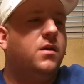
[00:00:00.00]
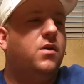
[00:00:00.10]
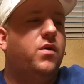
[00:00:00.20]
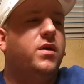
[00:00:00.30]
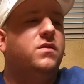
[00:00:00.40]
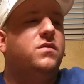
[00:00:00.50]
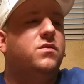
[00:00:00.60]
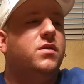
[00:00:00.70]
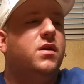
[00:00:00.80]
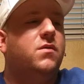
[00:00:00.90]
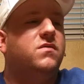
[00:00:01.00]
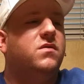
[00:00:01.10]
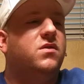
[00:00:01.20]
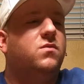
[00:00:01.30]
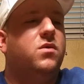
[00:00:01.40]
Going into it, I was
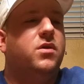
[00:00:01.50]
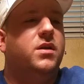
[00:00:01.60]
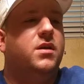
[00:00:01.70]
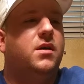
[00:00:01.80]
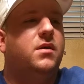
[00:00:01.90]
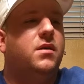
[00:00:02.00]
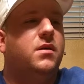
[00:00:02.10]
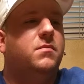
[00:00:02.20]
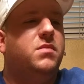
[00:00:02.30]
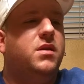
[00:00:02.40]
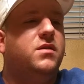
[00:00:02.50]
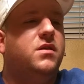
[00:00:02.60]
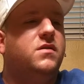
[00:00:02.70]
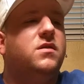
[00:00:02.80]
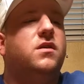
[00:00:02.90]
a little worried that being
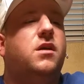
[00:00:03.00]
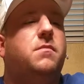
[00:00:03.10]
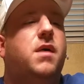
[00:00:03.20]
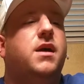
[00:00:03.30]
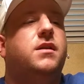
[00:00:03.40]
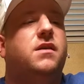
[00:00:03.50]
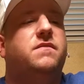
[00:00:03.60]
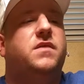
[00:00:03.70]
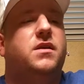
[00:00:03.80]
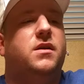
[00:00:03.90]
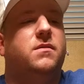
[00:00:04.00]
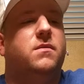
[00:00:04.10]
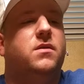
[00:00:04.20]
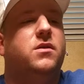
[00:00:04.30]
the intern I might not fit in.